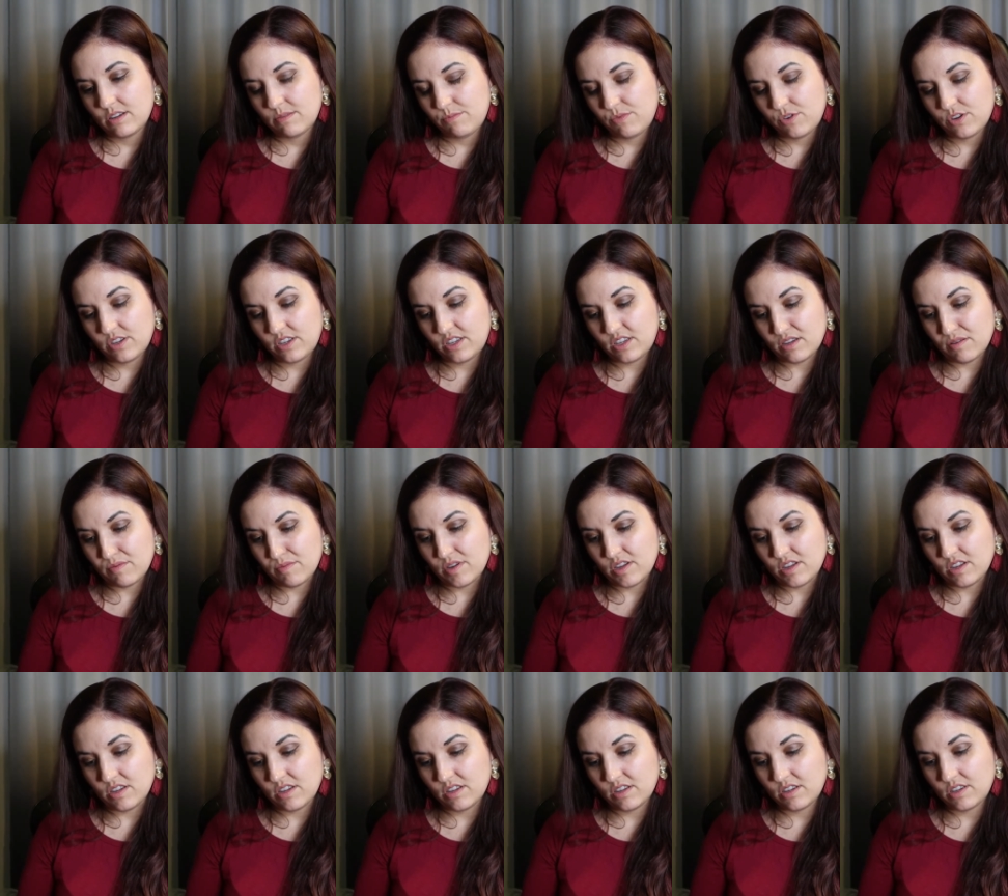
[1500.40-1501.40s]

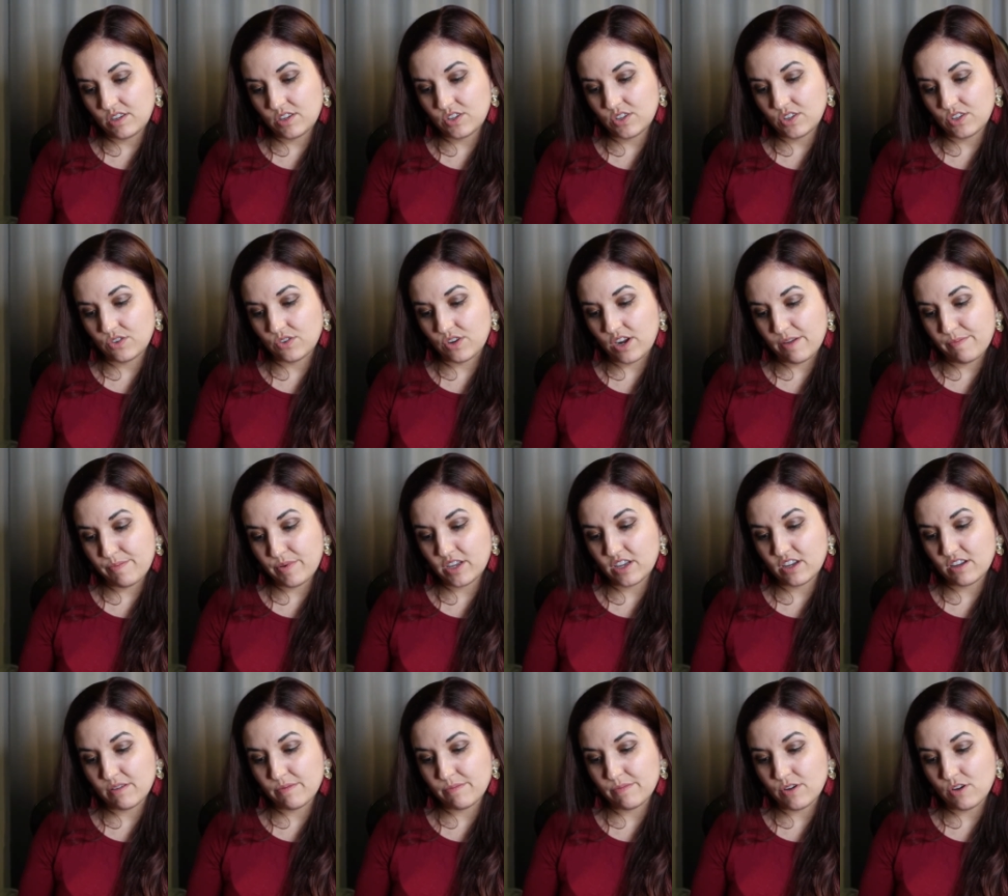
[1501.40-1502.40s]
persimmons,
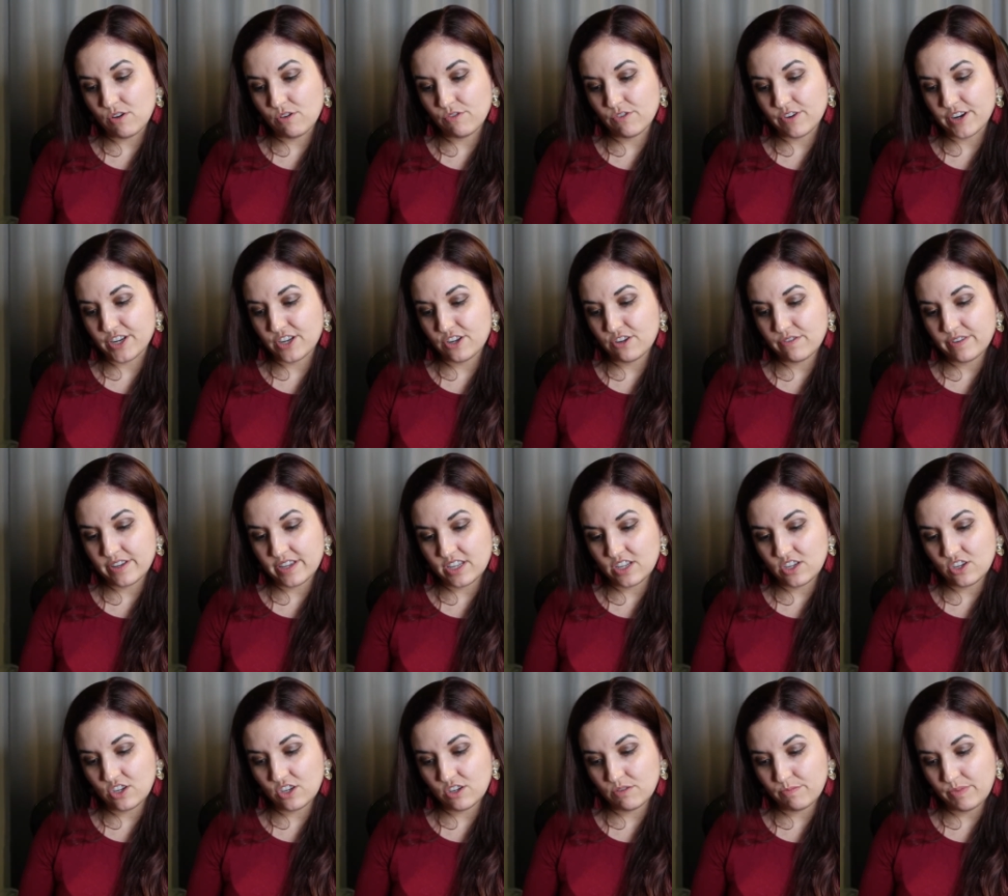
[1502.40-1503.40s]
draping them over a two
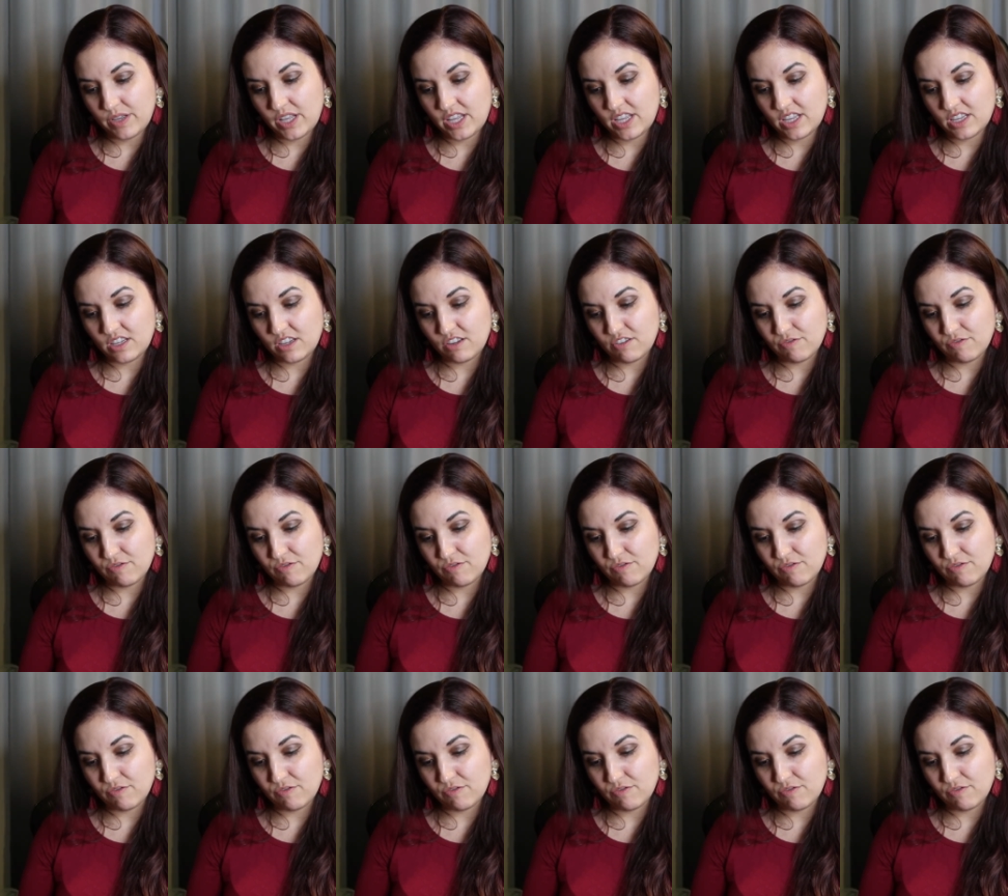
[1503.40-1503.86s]
inch piece